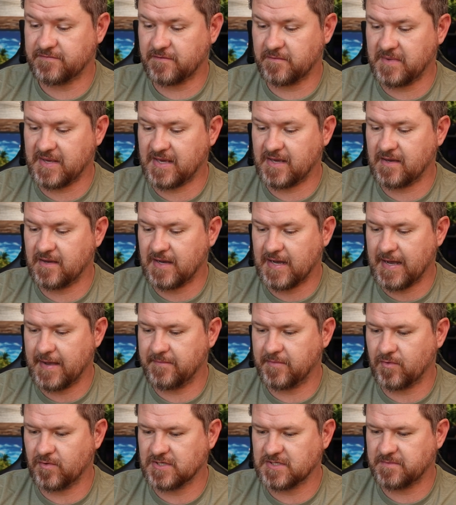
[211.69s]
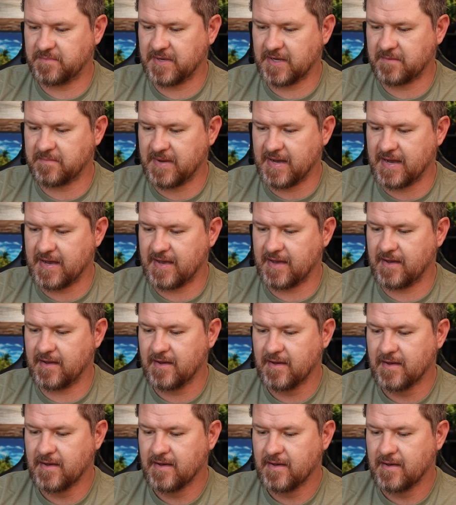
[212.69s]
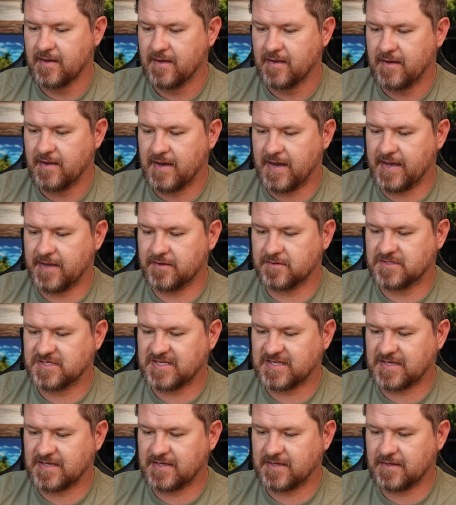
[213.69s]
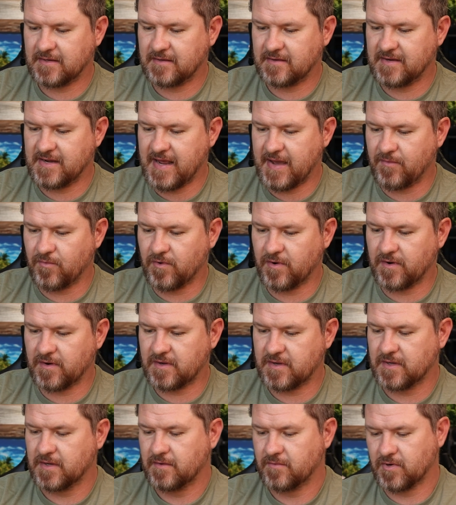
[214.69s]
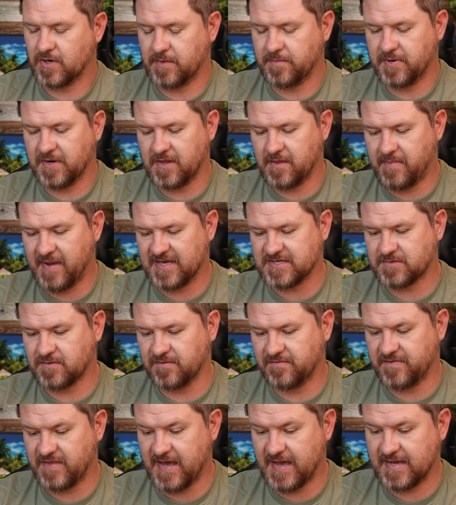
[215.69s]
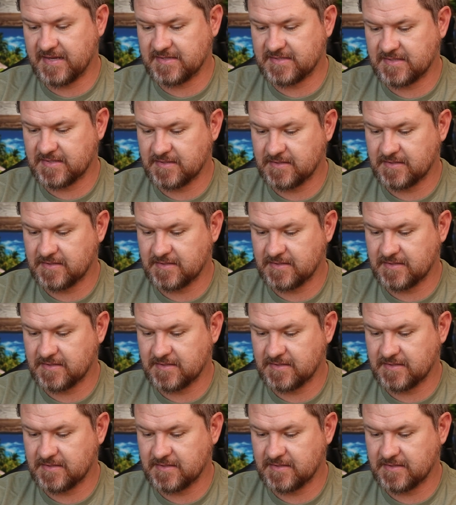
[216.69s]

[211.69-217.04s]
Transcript: For me, I'm going to pick my IoT network. We're gonna put in the password for that.